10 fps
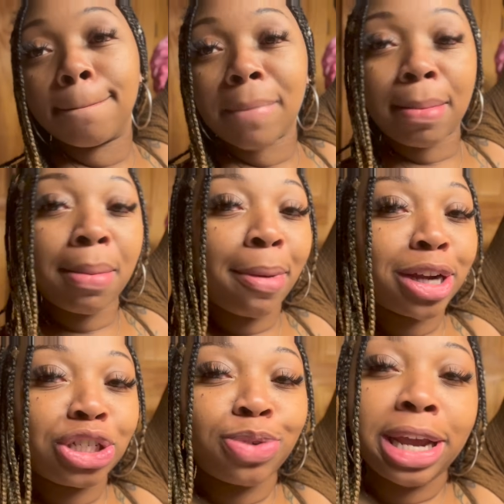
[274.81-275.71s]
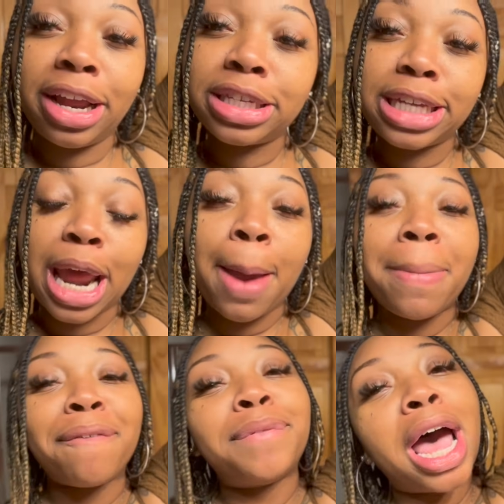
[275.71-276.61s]
Mama Marshall ain't there today,
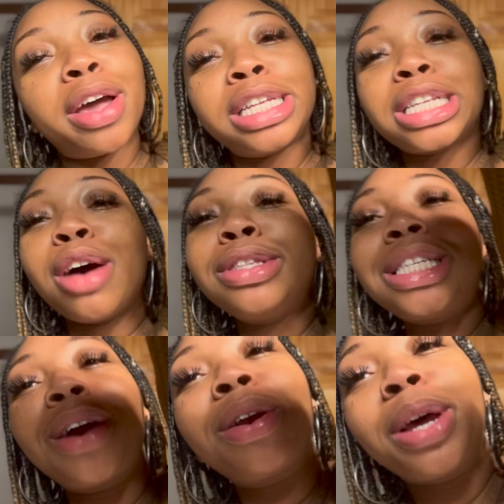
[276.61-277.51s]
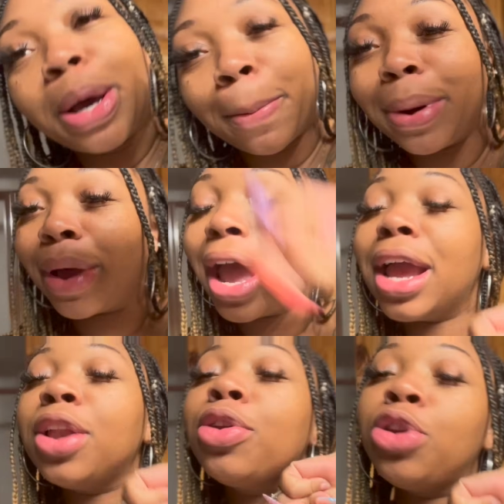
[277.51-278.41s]
but Falcon, go turn up,
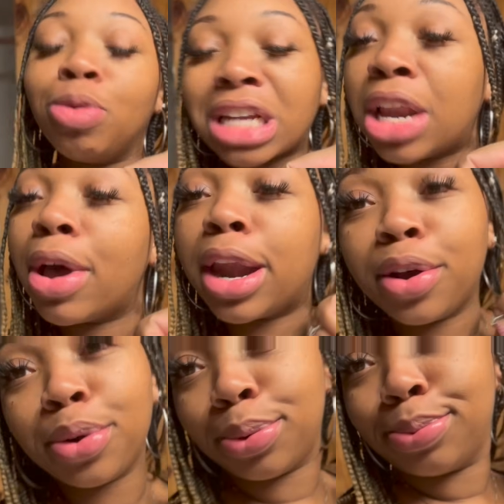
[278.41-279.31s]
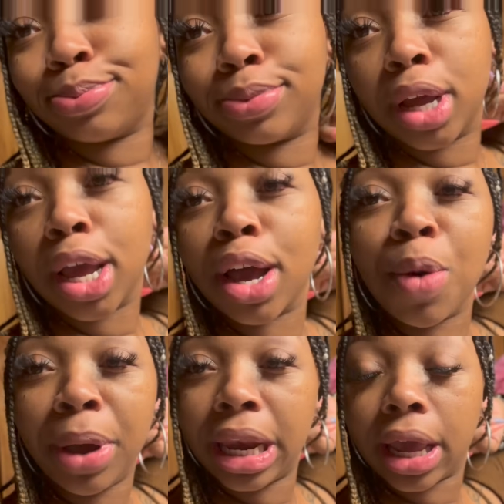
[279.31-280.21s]
okay? Do what y'all know how to do.
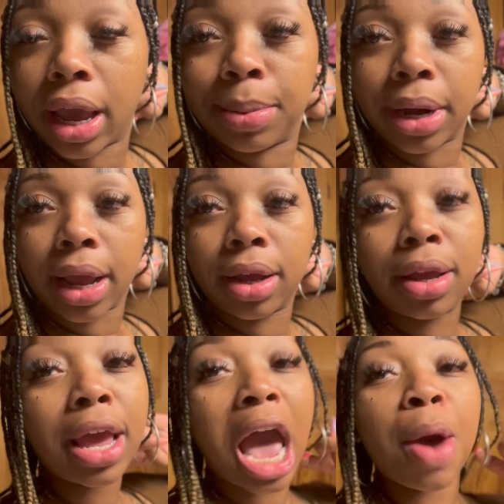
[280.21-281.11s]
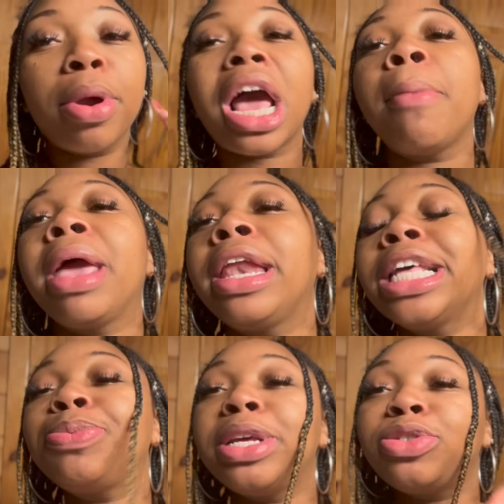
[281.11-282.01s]
Go win that game today. I want to come back
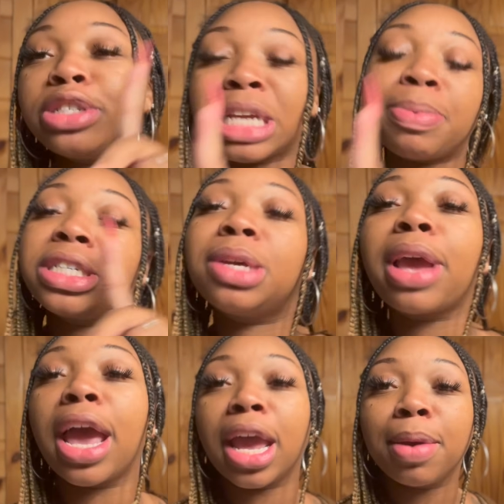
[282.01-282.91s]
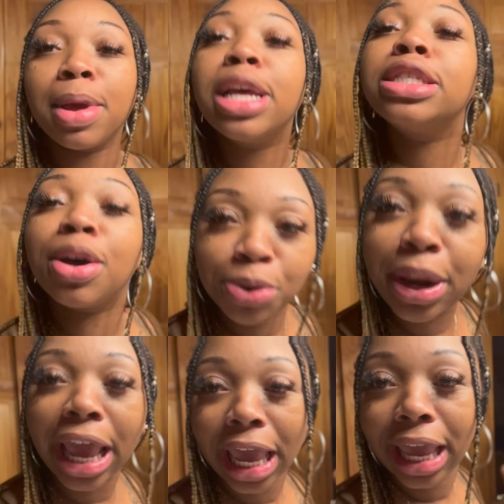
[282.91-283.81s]
next week to a championship game. So do
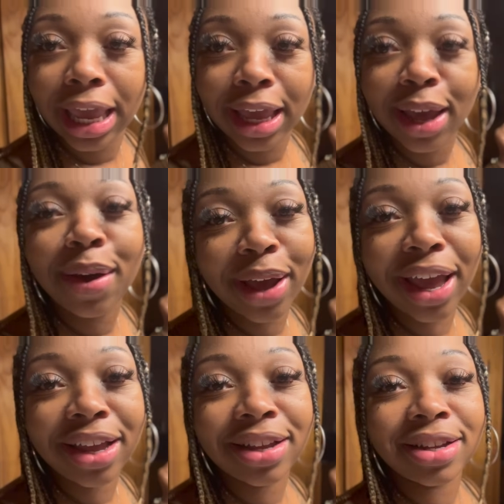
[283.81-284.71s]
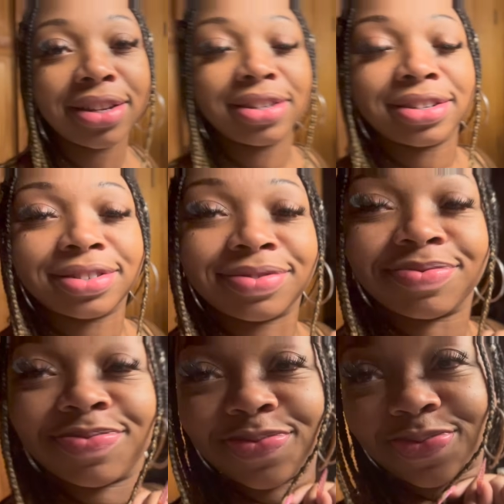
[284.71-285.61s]
that,
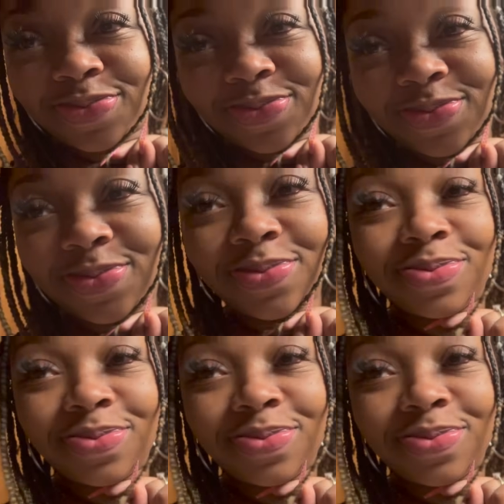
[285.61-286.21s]
okay?